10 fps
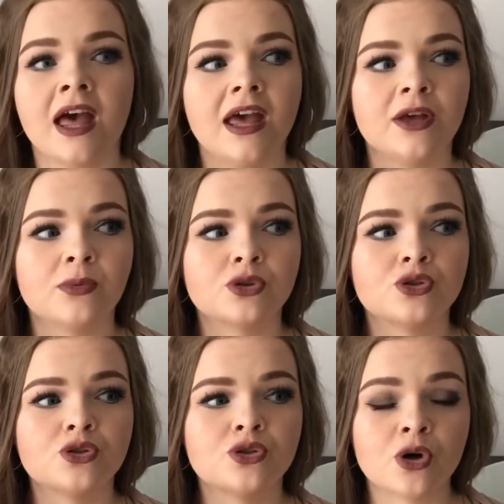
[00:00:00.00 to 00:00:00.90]
It was
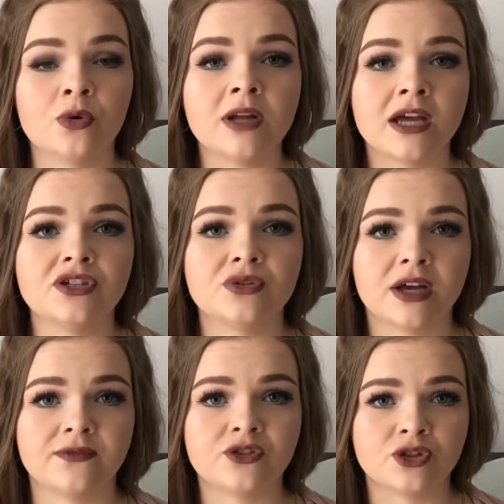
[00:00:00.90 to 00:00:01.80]
so nice to
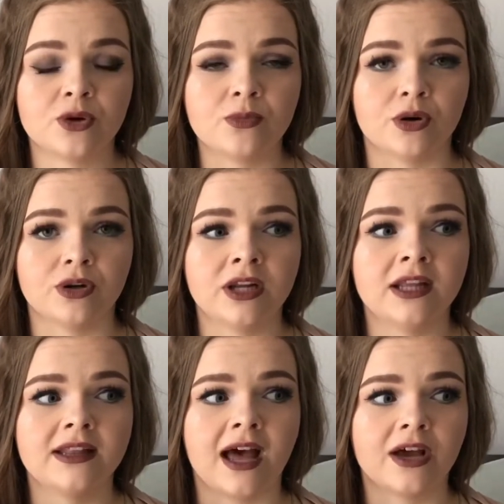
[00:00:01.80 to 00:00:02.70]
have someone
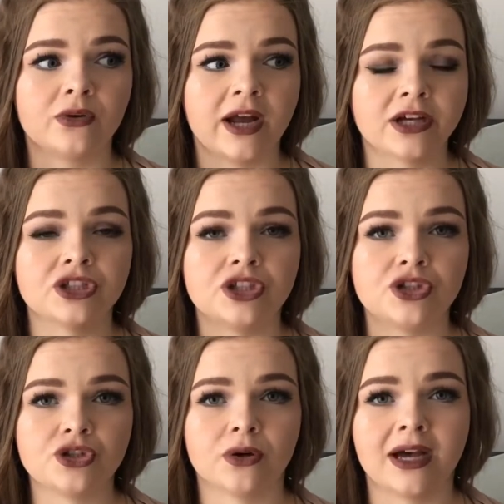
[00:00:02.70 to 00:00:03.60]
that I could actually
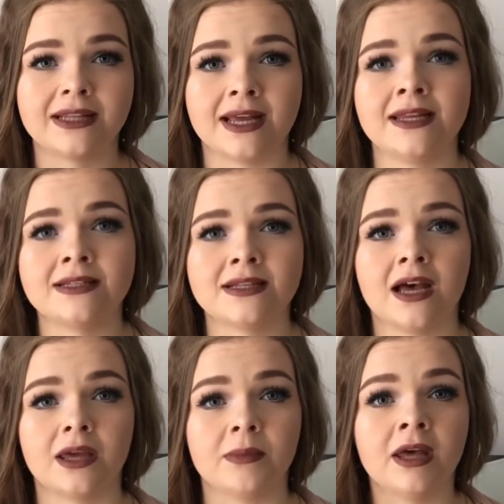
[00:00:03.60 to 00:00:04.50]
talk at any
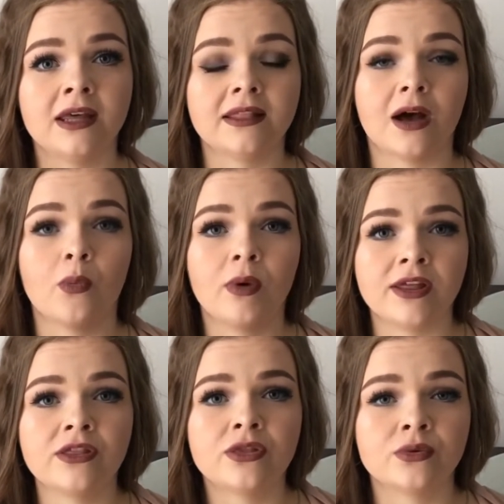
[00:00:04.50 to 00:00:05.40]
time that
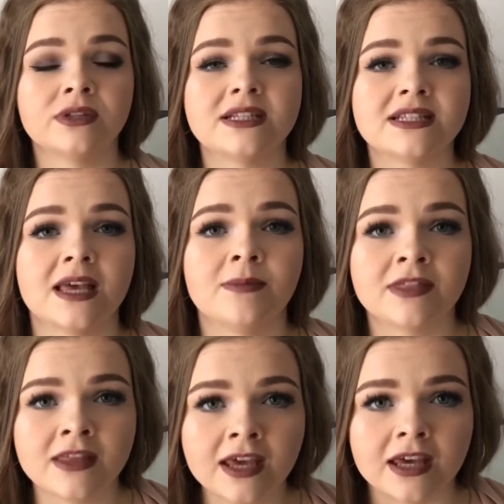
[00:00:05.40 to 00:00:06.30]
went through the same
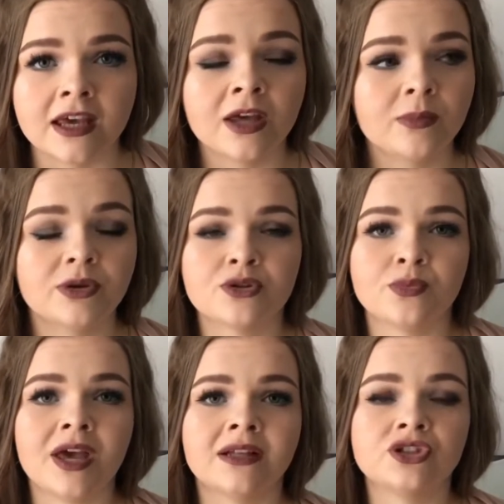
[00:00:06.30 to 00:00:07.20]
thing, because
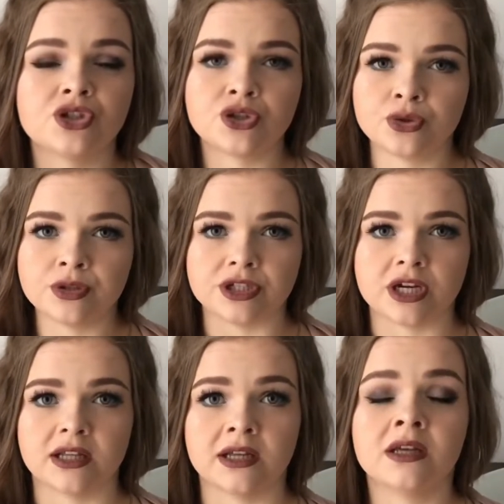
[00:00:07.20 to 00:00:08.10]
we understood each
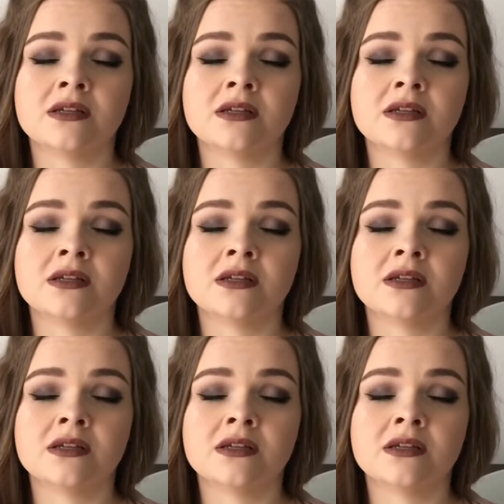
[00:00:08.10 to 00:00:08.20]
other.